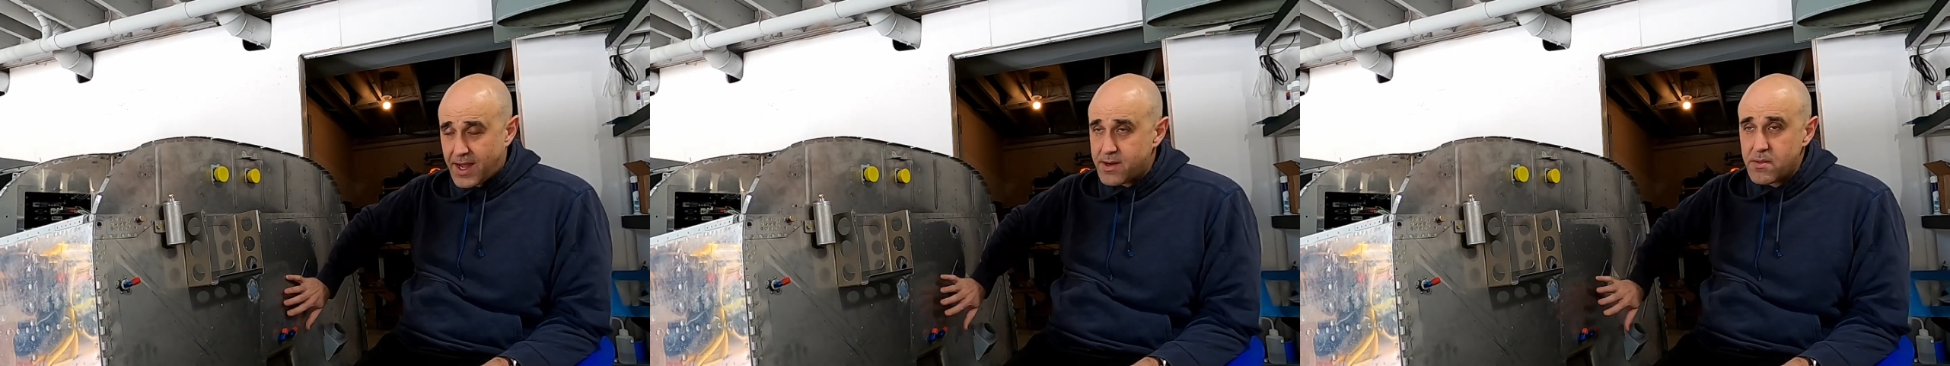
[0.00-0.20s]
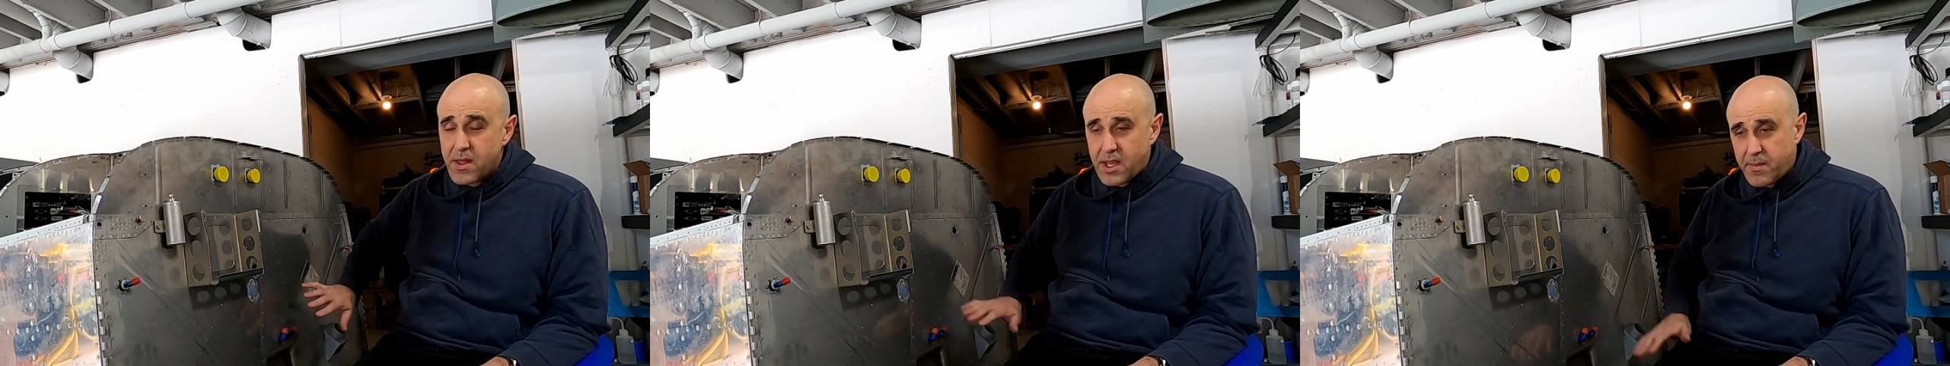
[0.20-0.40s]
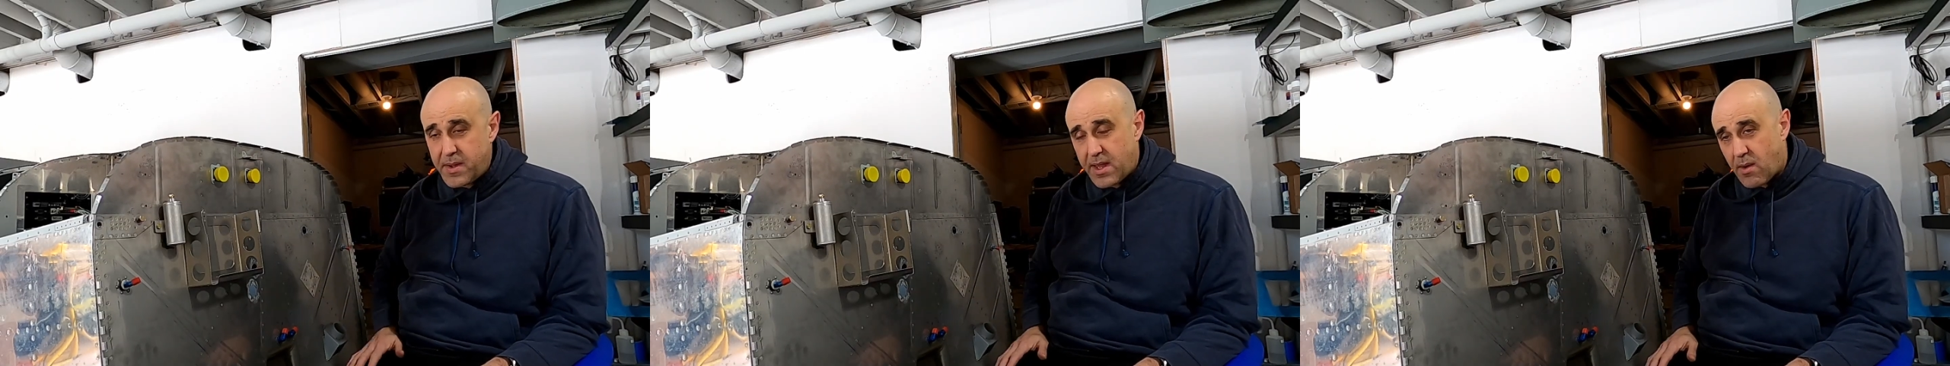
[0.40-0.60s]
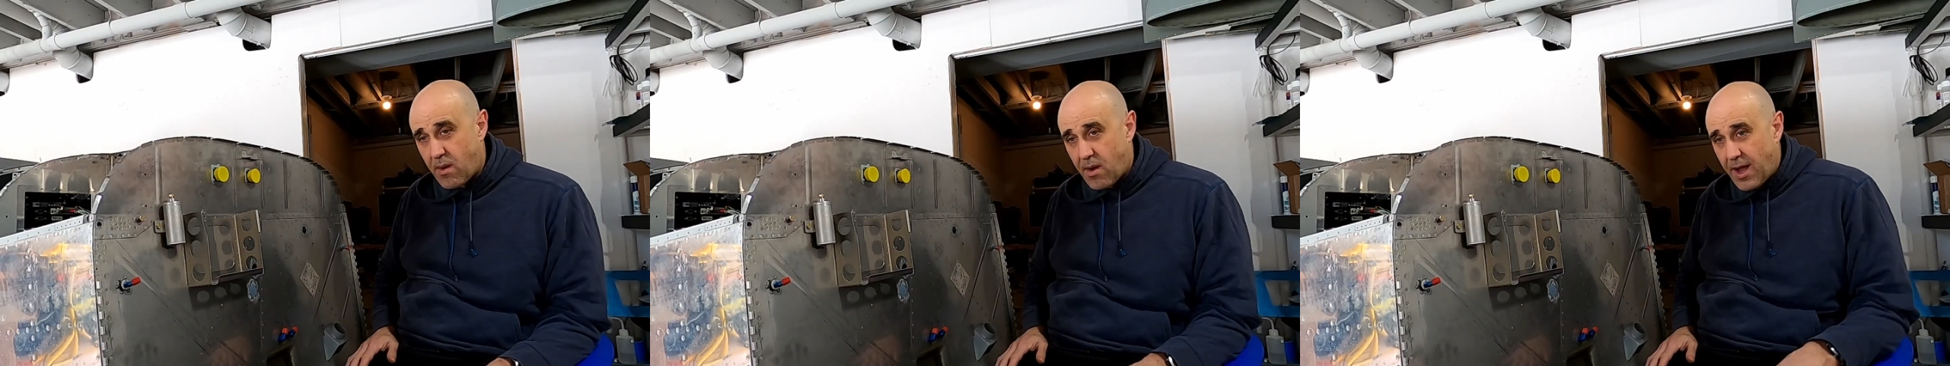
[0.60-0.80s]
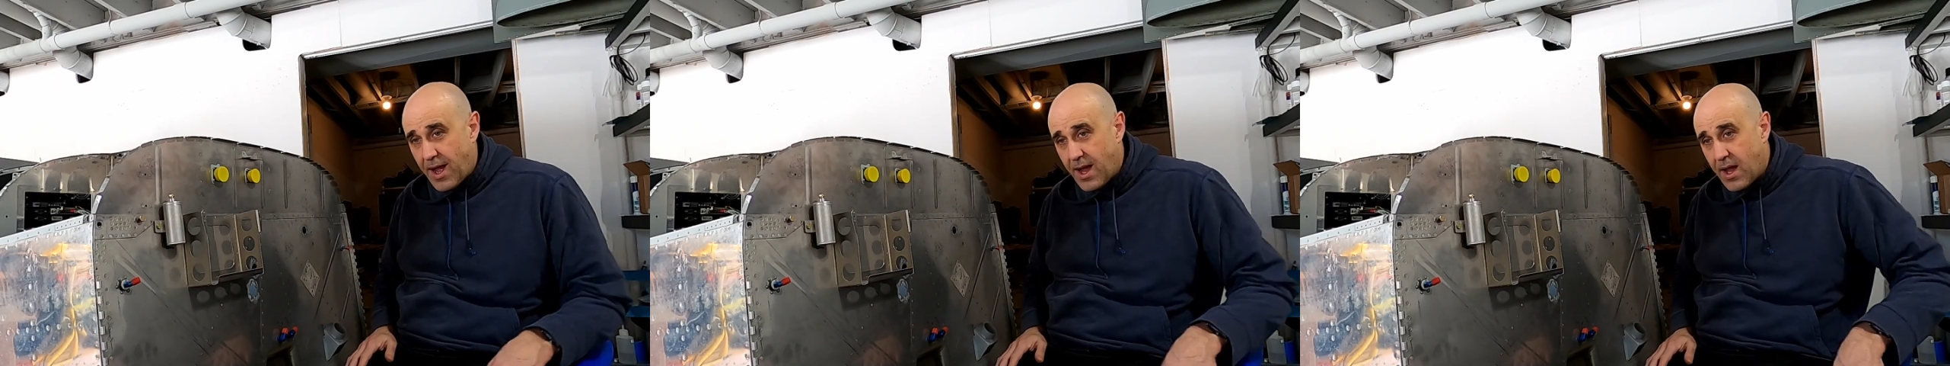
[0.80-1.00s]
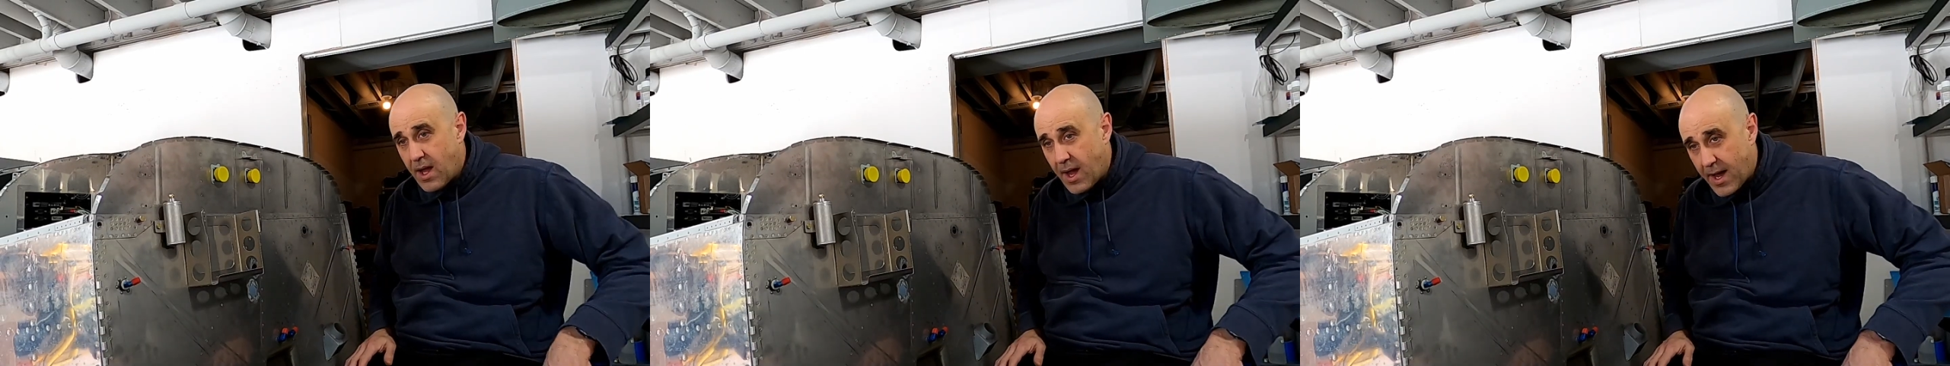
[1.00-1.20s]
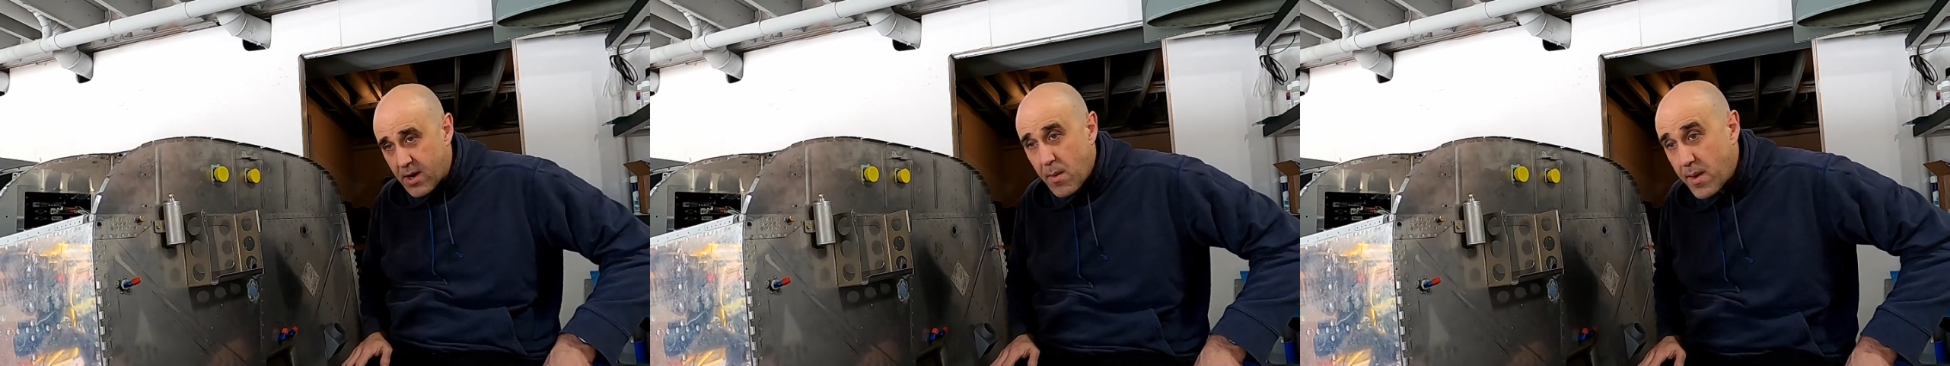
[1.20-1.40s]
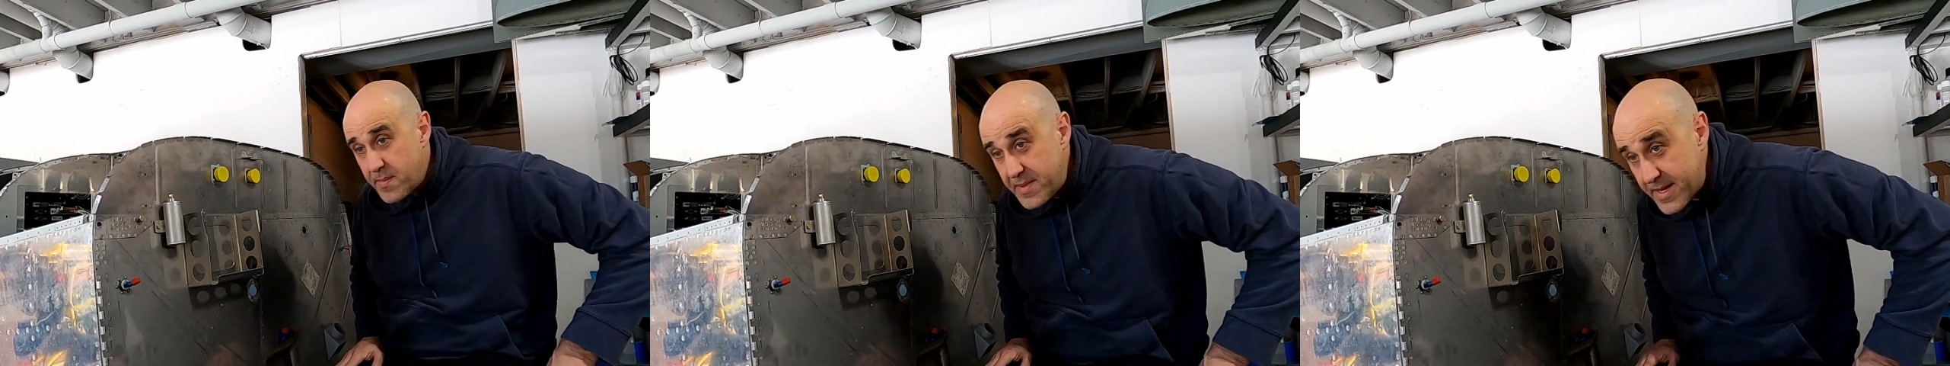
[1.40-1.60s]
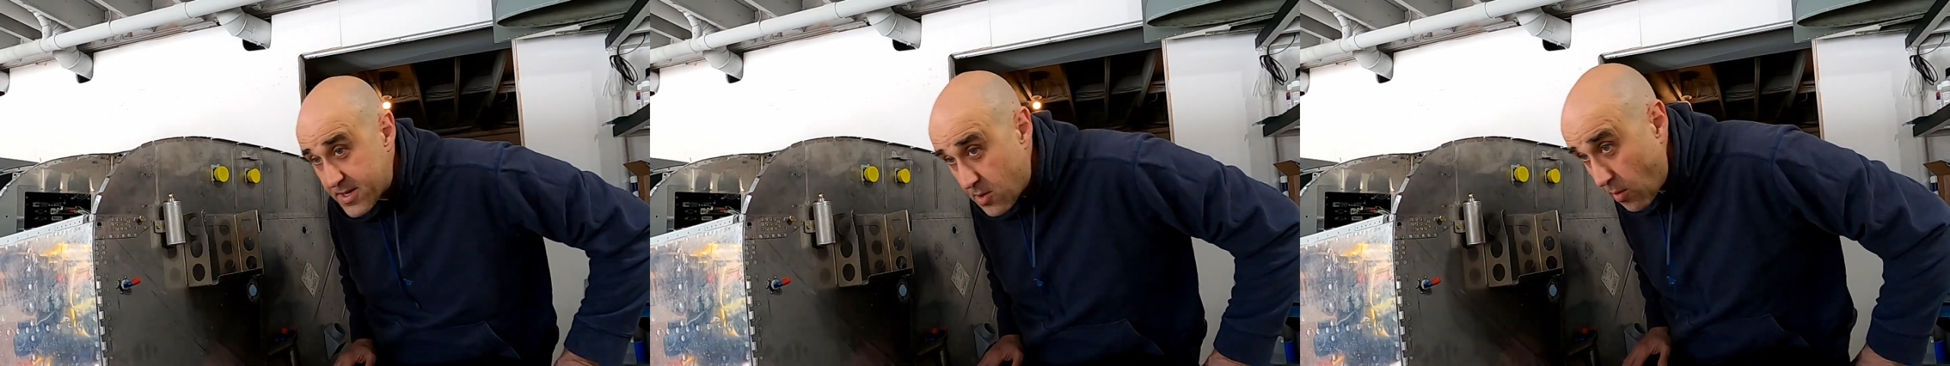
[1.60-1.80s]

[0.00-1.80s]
I don't mind being